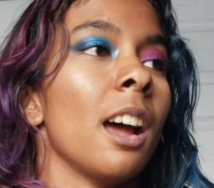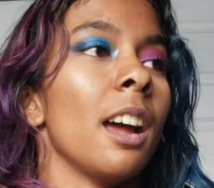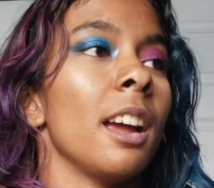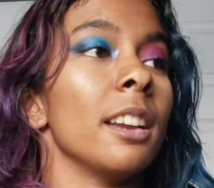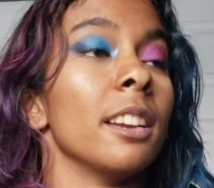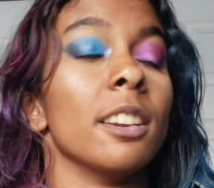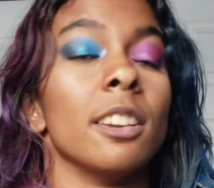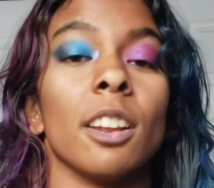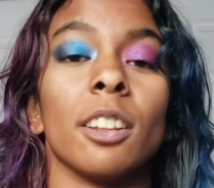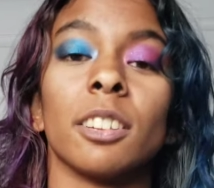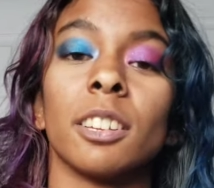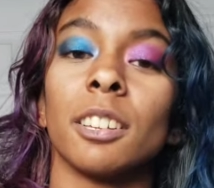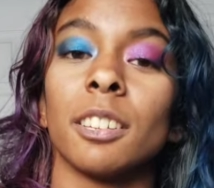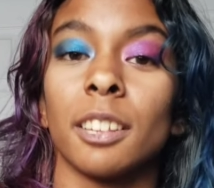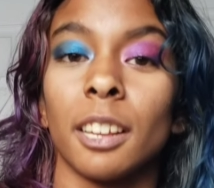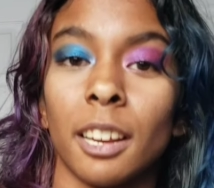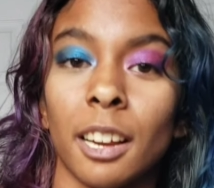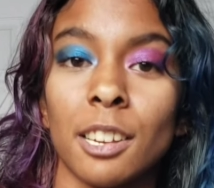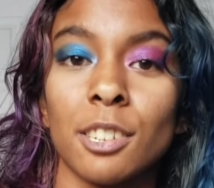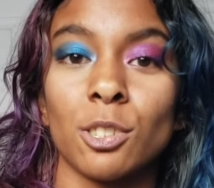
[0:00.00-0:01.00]
And another
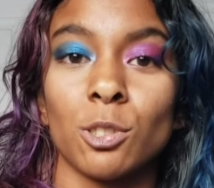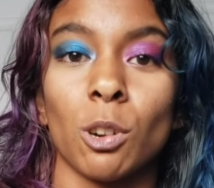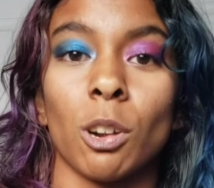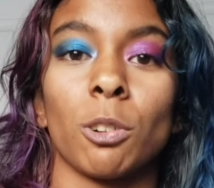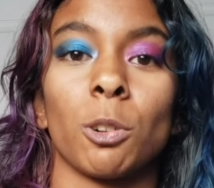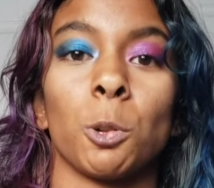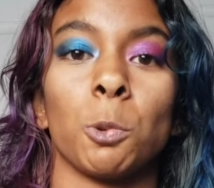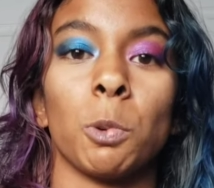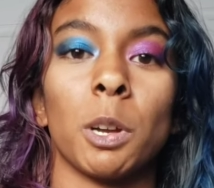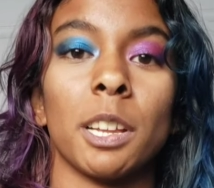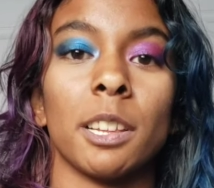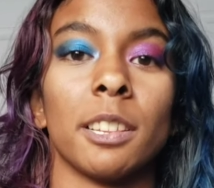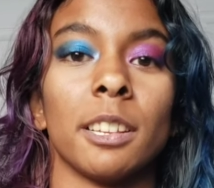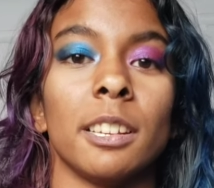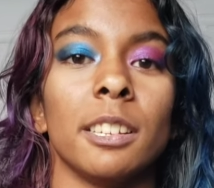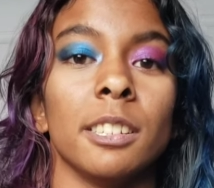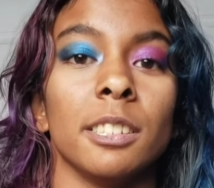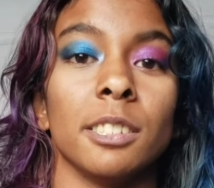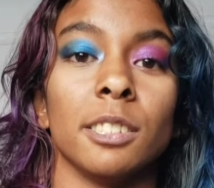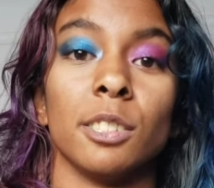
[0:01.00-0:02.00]
thing I struggle with
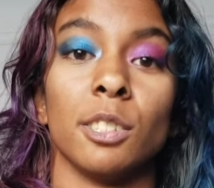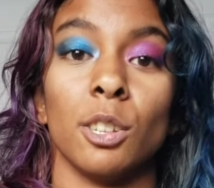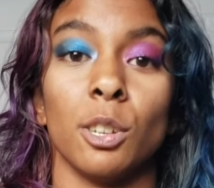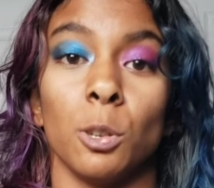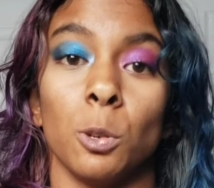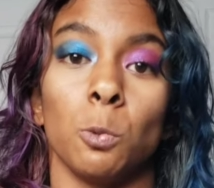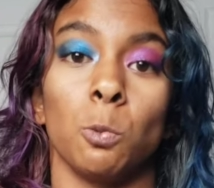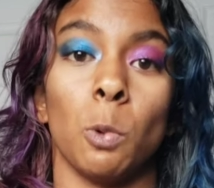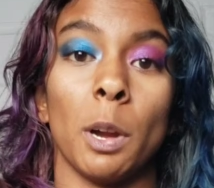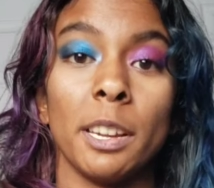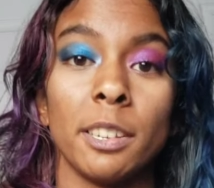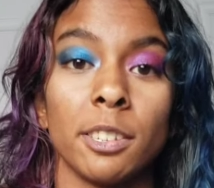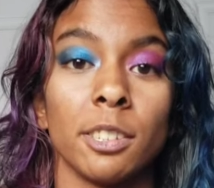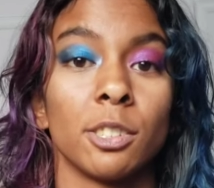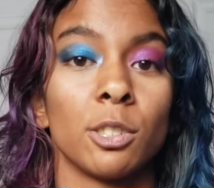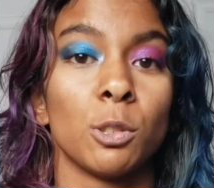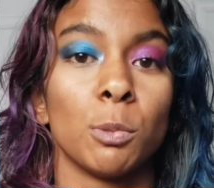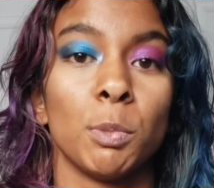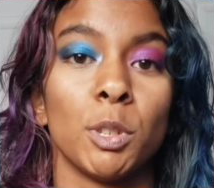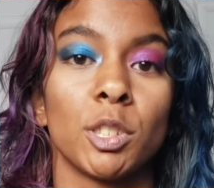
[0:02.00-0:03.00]
is the weight
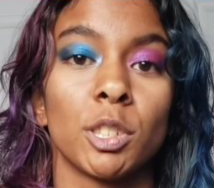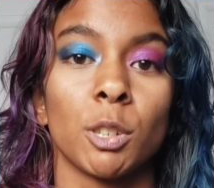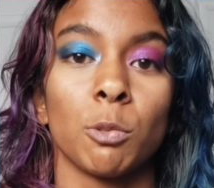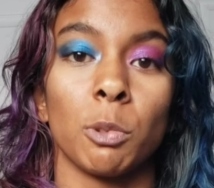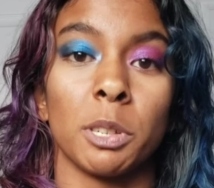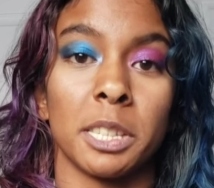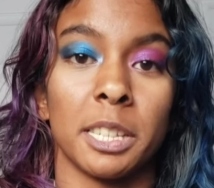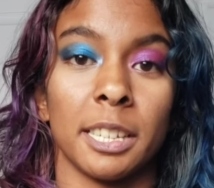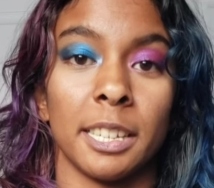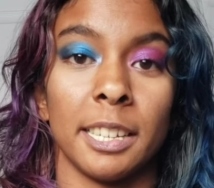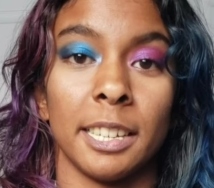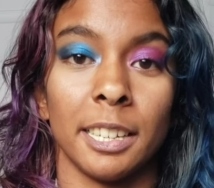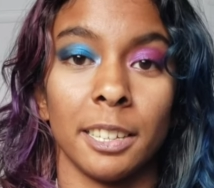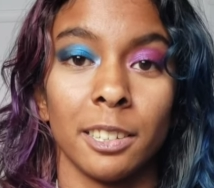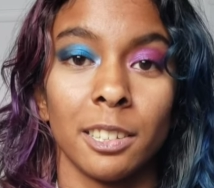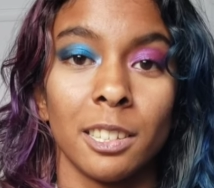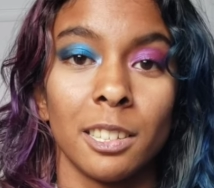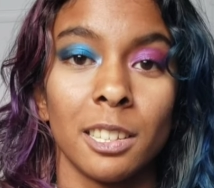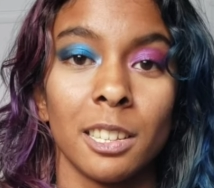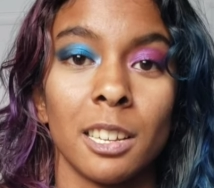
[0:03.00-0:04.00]
distribution with the
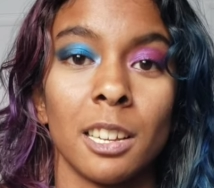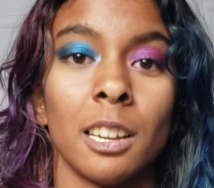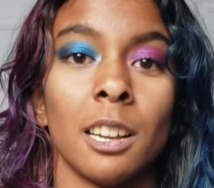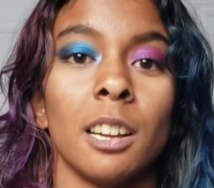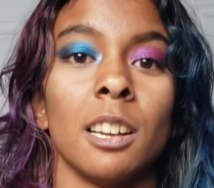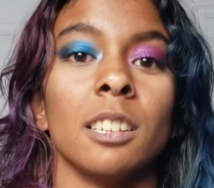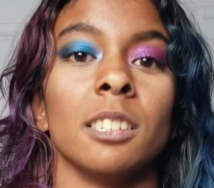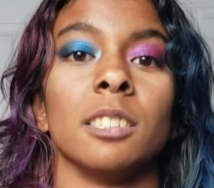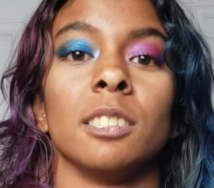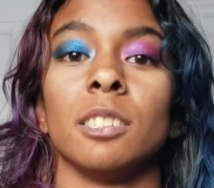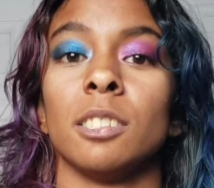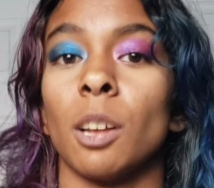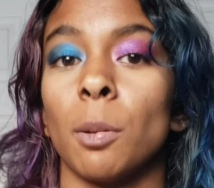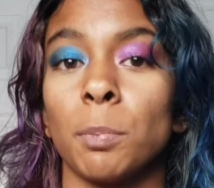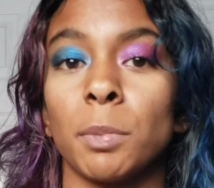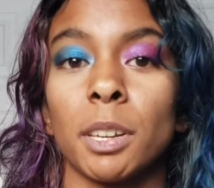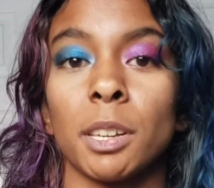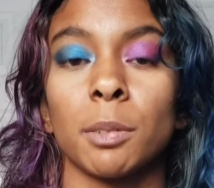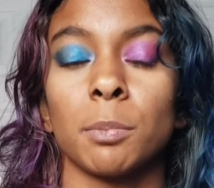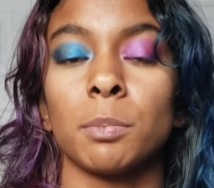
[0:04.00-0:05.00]
heel.
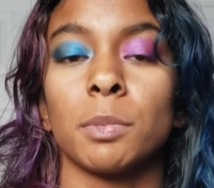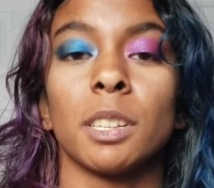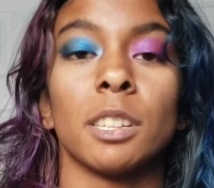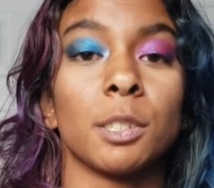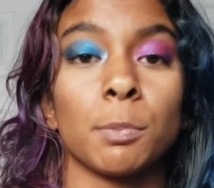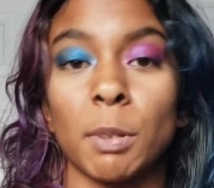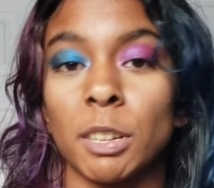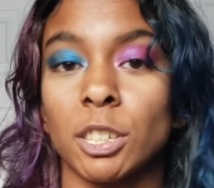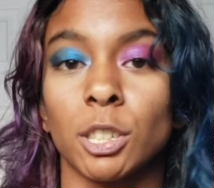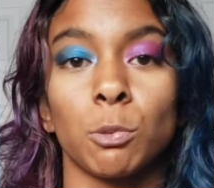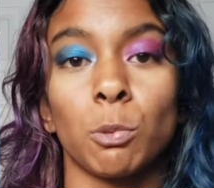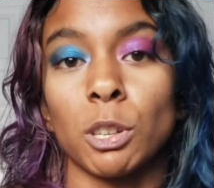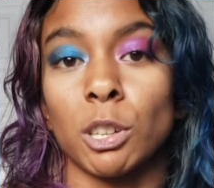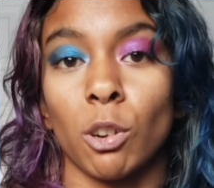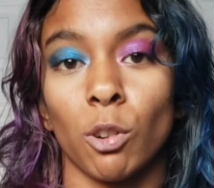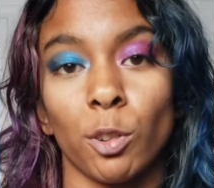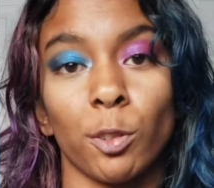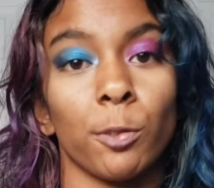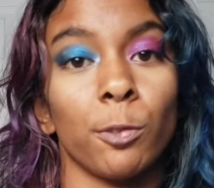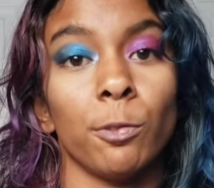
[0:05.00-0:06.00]
Sometimes, especially when
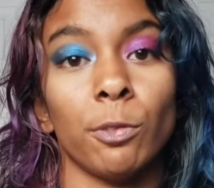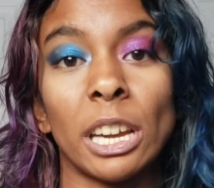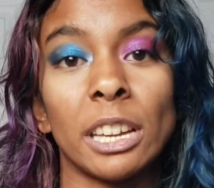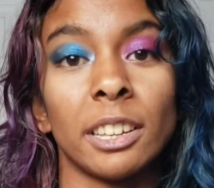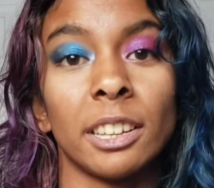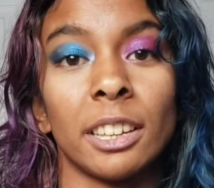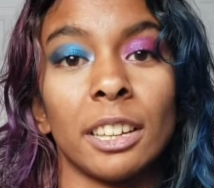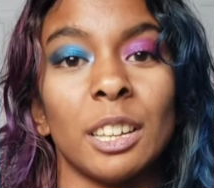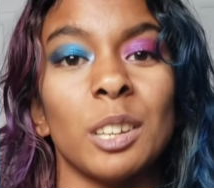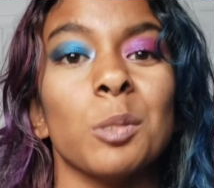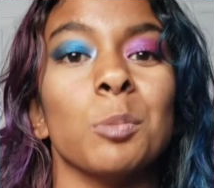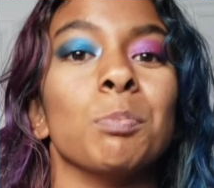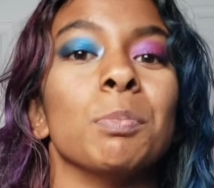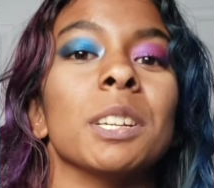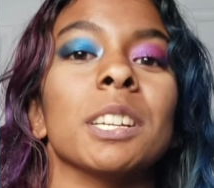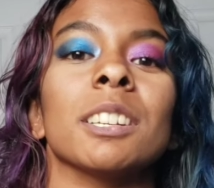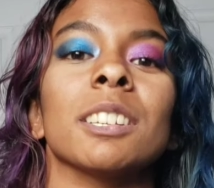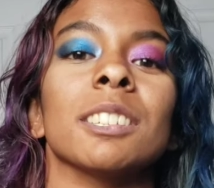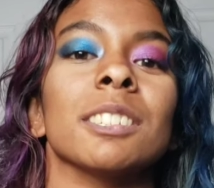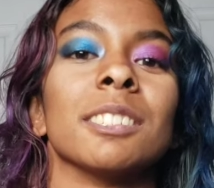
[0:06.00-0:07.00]
going fakie,
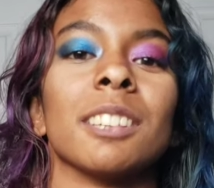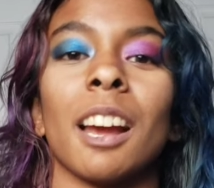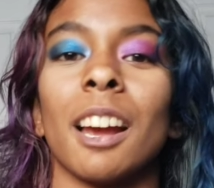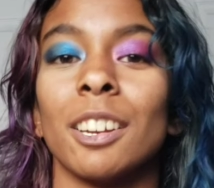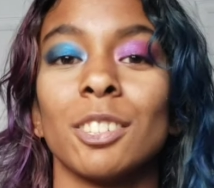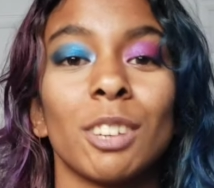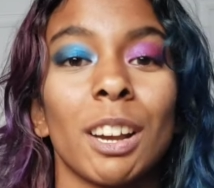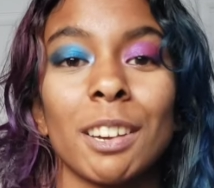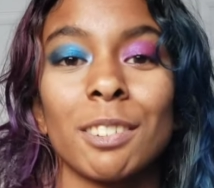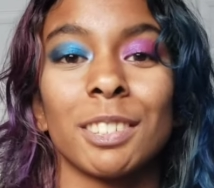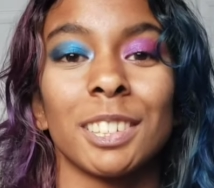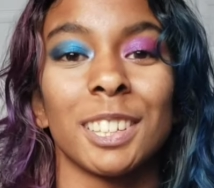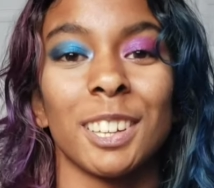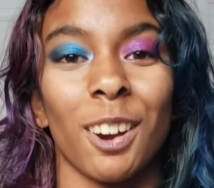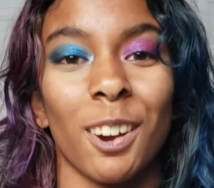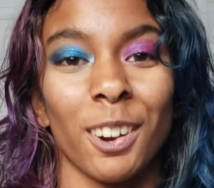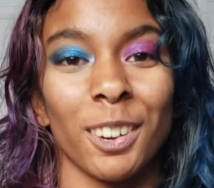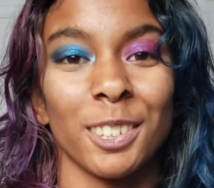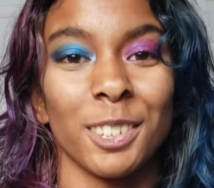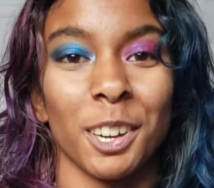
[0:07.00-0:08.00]
because I try really
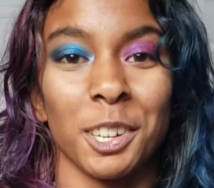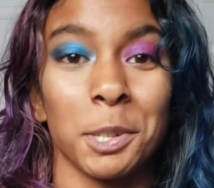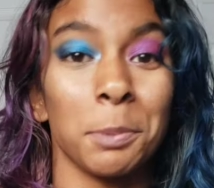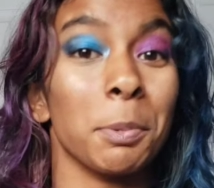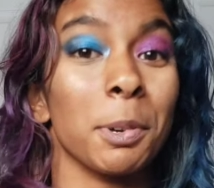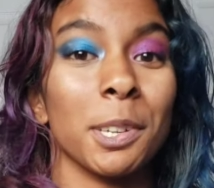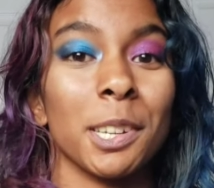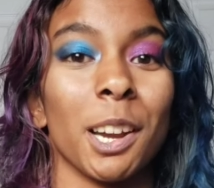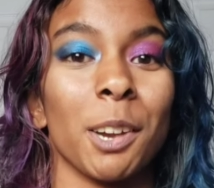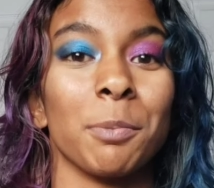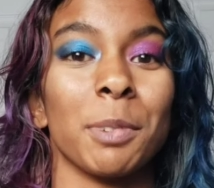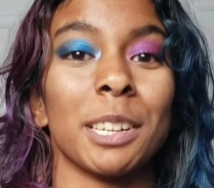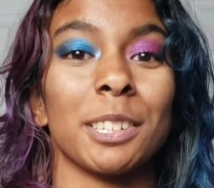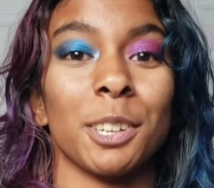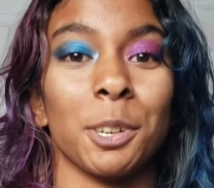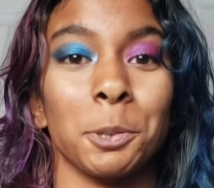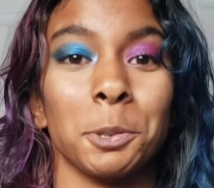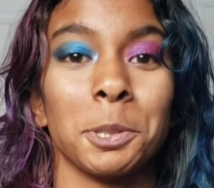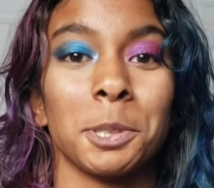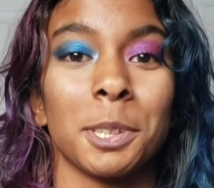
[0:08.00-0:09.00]
hard not to put down my
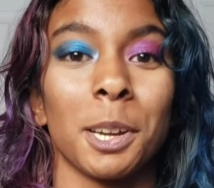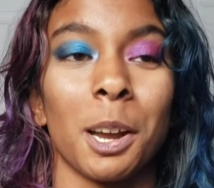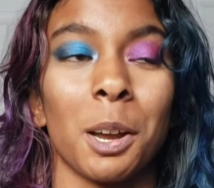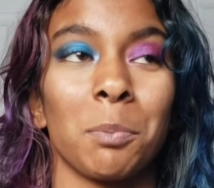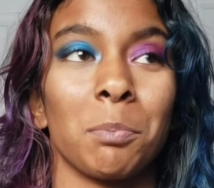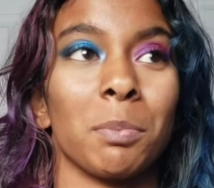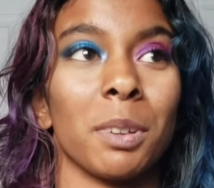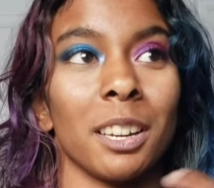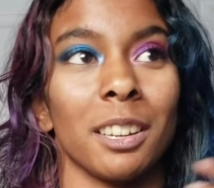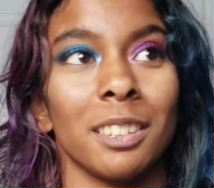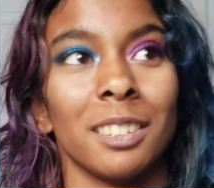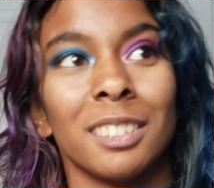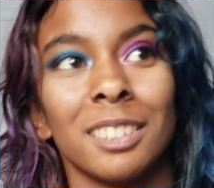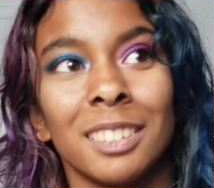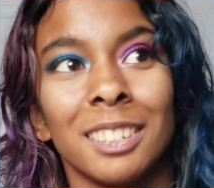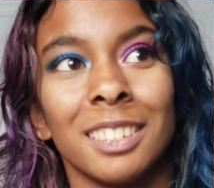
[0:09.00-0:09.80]
toe stop, but